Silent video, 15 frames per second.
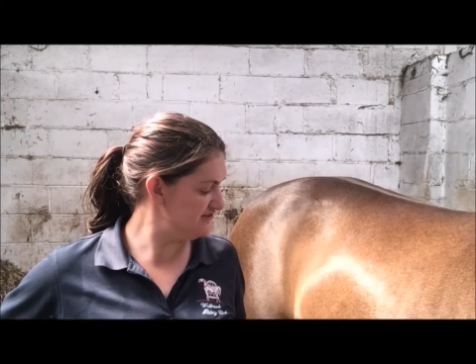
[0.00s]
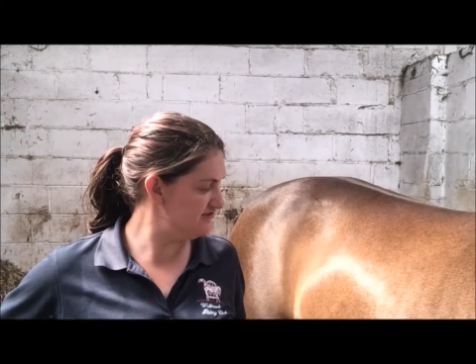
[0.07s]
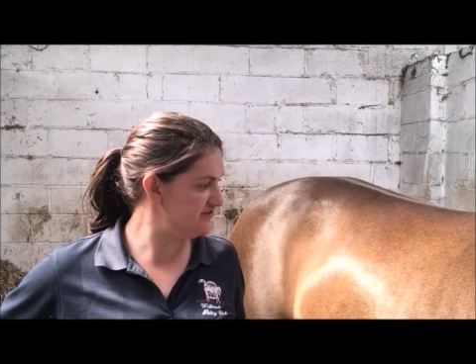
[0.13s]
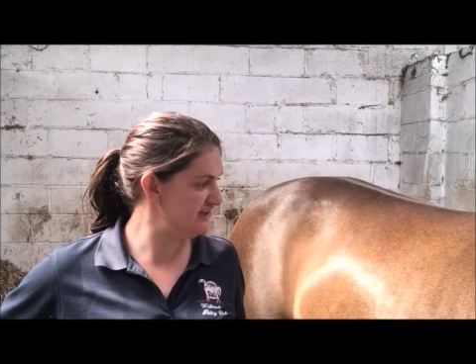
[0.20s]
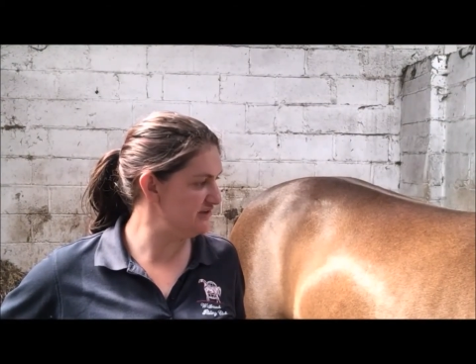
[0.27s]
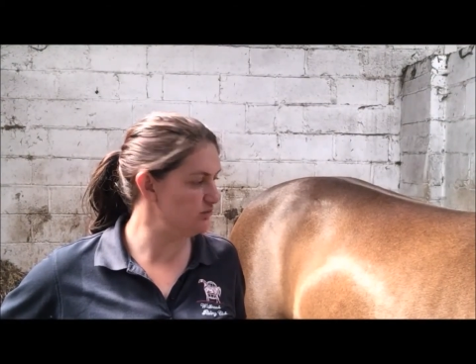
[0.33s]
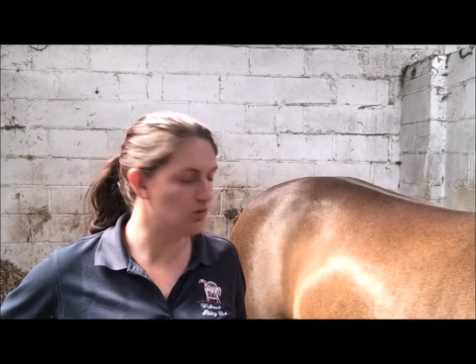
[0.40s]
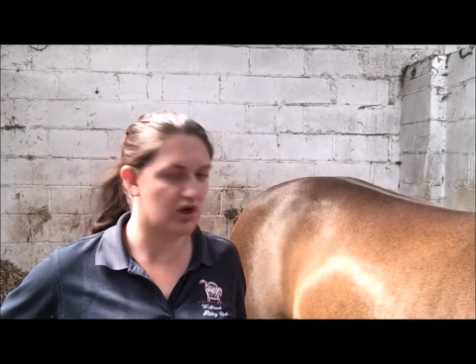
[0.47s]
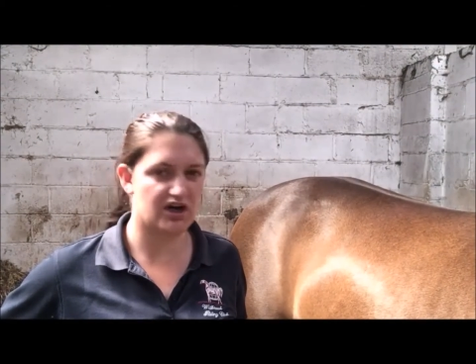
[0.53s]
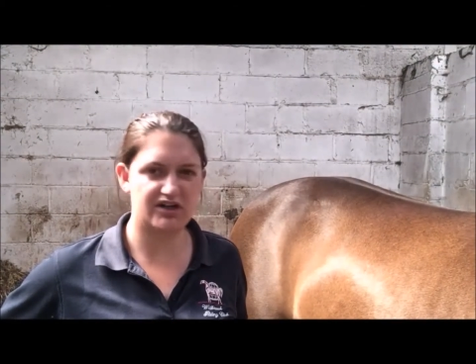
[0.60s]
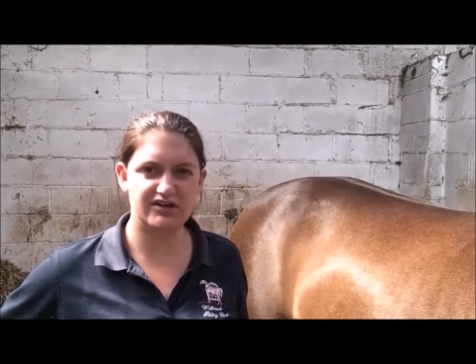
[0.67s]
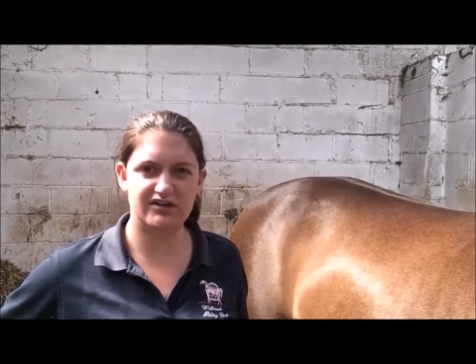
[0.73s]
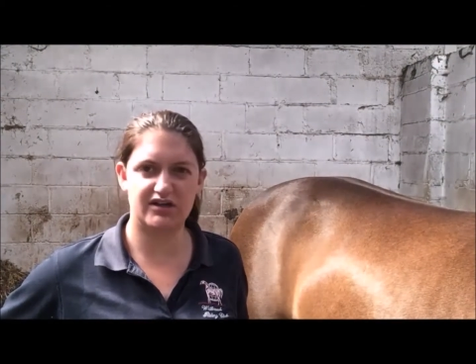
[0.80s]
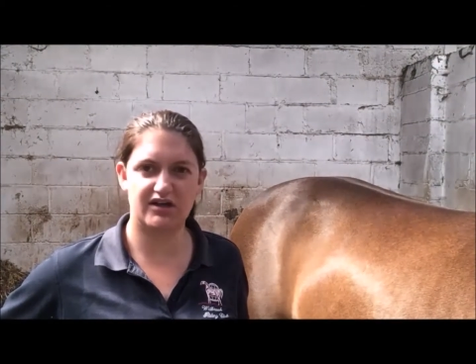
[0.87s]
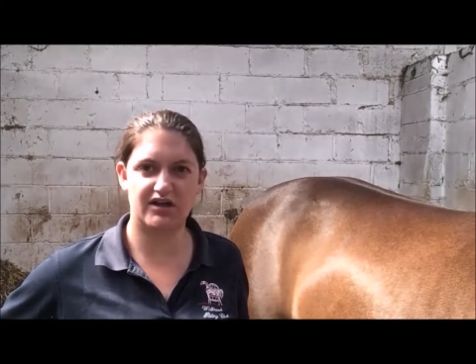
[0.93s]

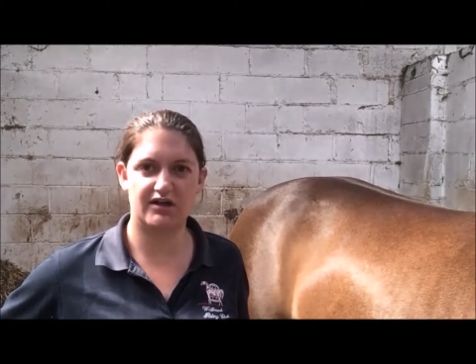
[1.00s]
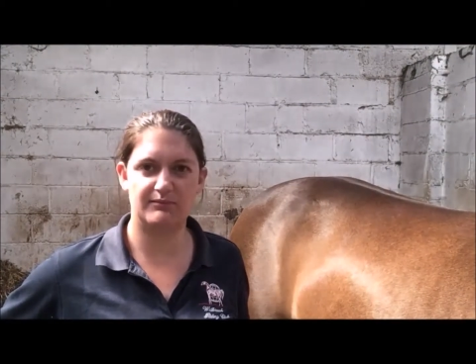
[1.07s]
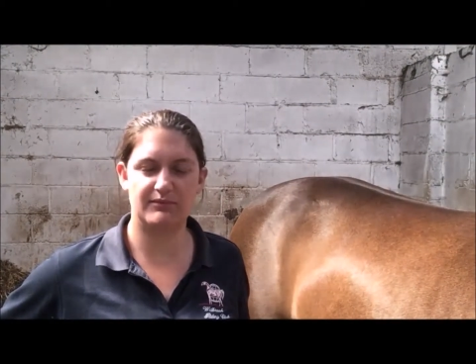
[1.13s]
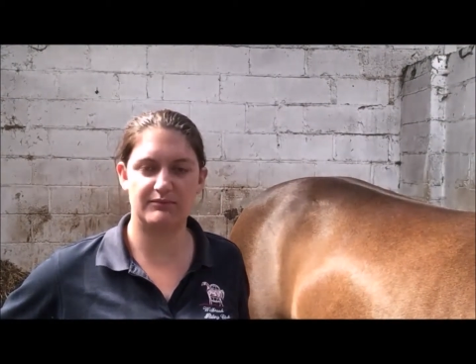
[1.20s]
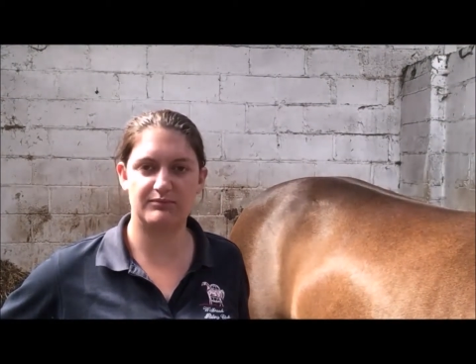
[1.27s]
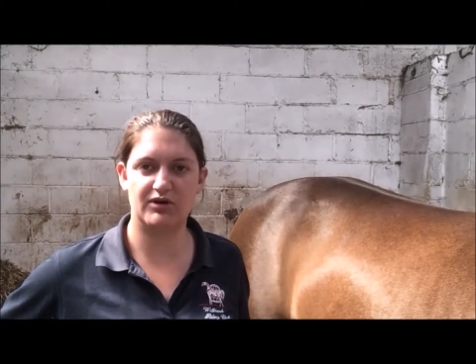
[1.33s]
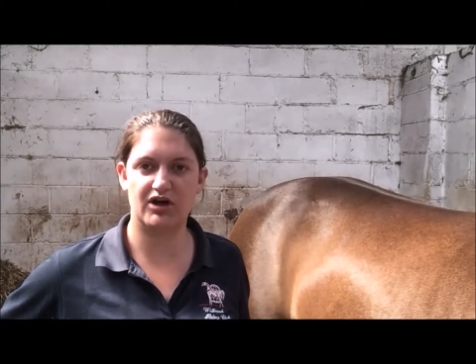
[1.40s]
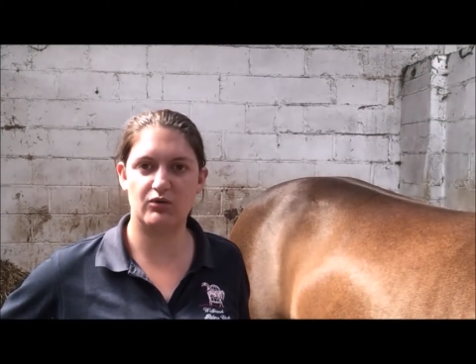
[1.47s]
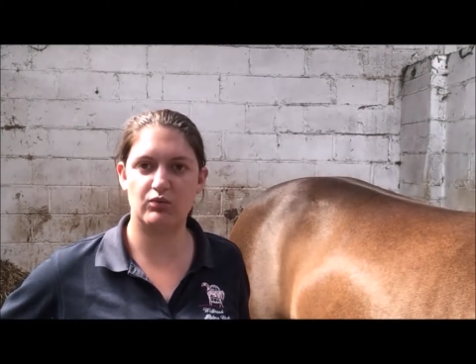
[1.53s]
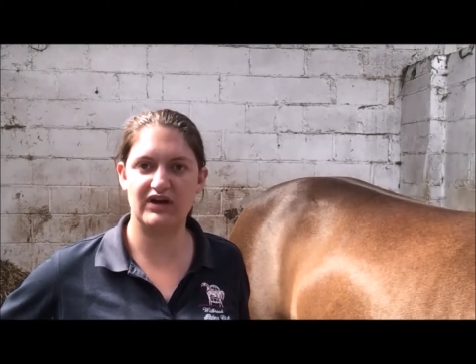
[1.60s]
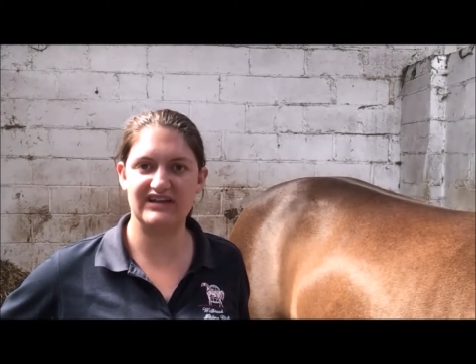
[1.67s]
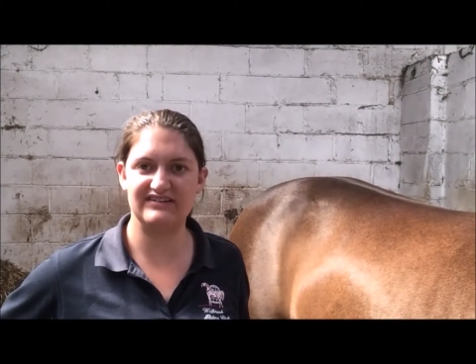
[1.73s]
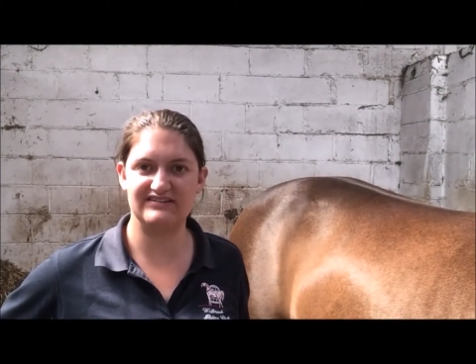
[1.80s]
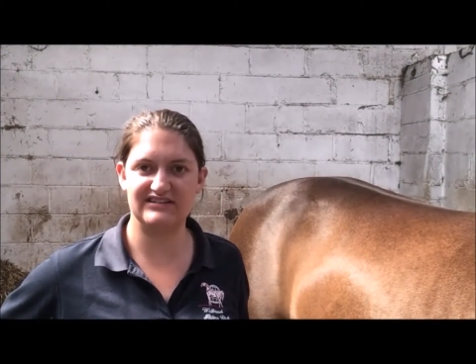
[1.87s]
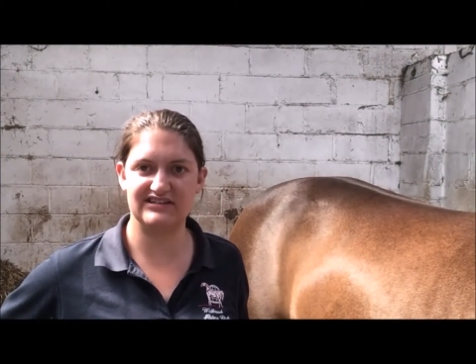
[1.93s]
15'1", her
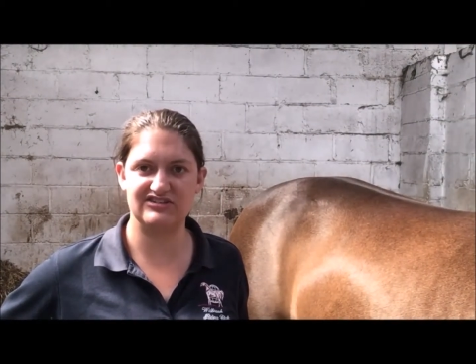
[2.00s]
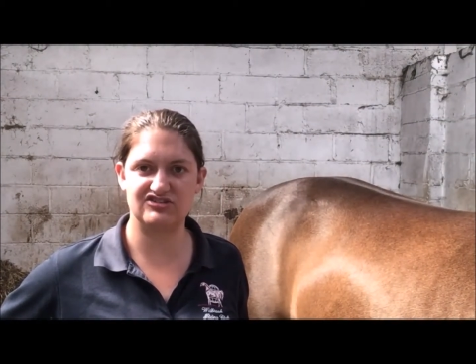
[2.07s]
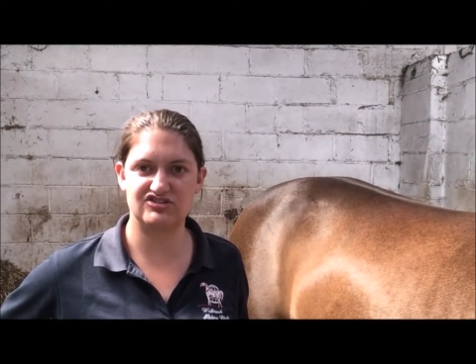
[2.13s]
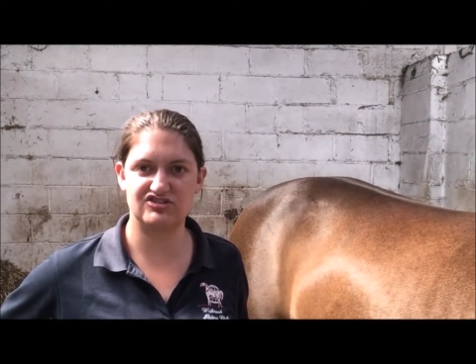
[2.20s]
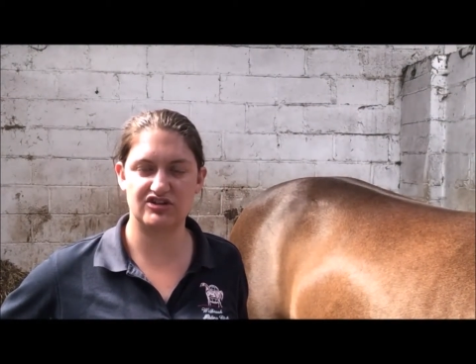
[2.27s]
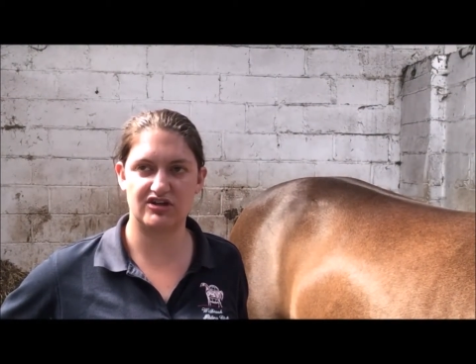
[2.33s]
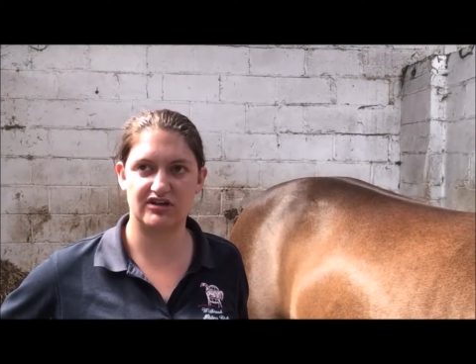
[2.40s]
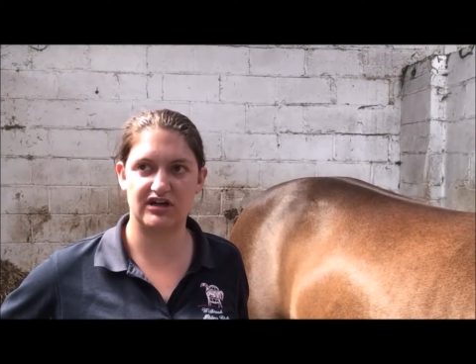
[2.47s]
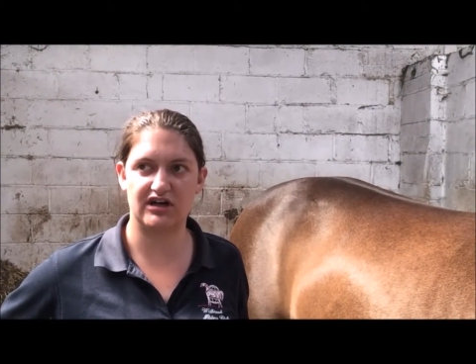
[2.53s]
weight is